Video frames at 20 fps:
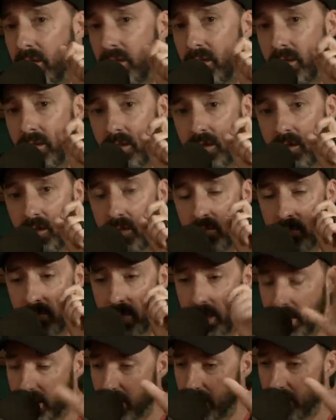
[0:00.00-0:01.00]
My uh, God.
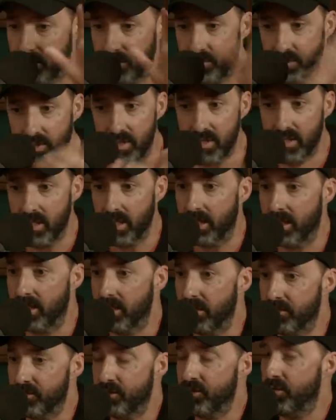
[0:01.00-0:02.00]
Makeup, just like
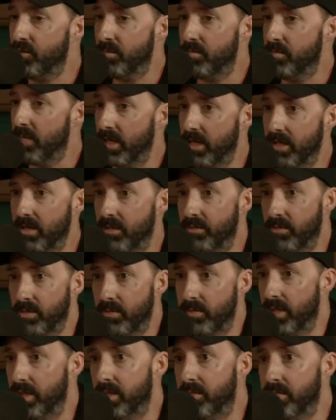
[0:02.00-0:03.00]
in a two minute, three
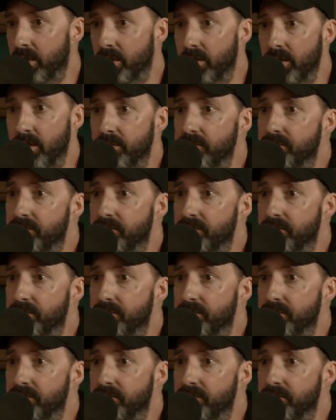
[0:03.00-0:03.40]
minute period.